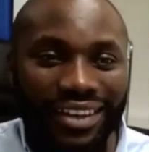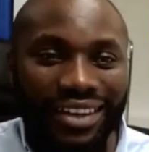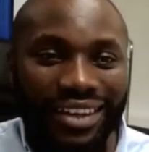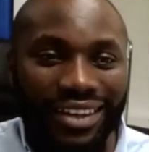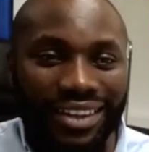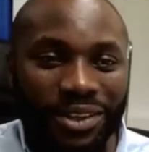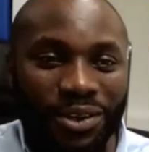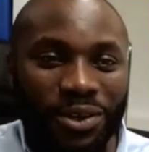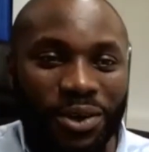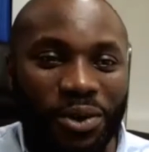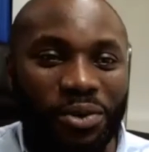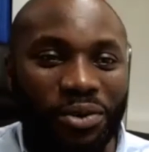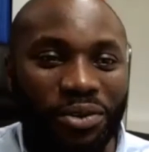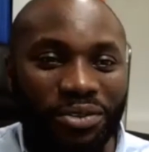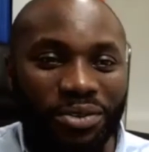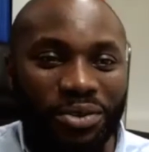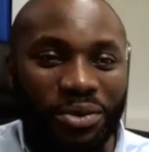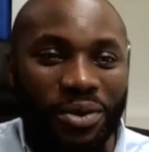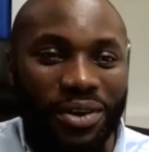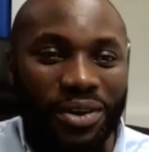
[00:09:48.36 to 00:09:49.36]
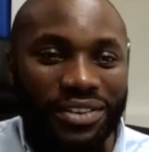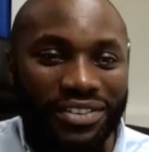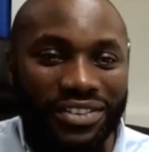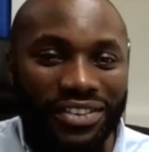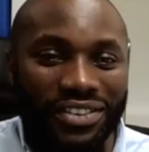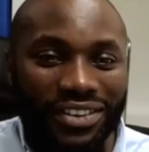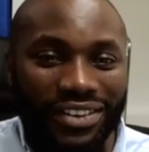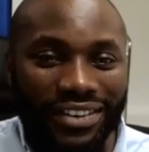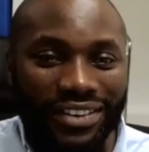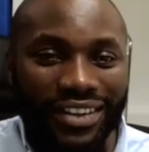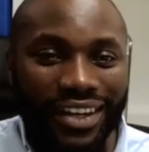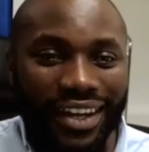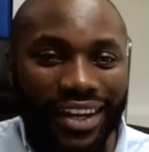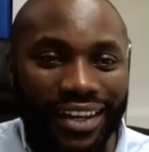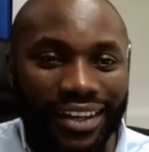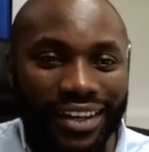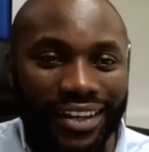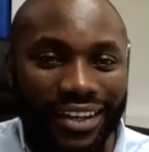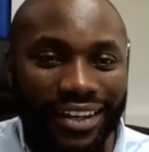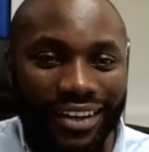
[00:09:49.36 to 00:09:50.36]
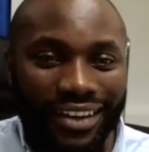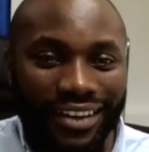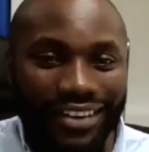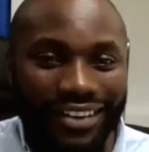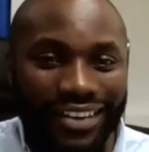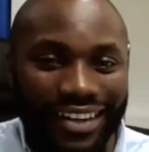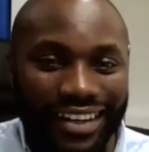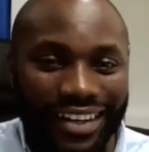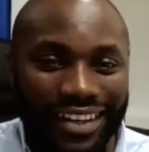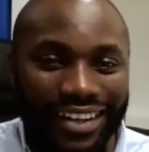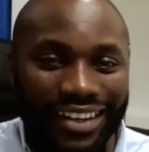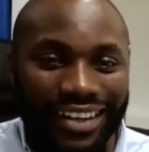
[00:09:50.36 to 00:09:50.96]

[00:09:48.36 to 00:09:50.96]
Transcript: the golden question, isn't it?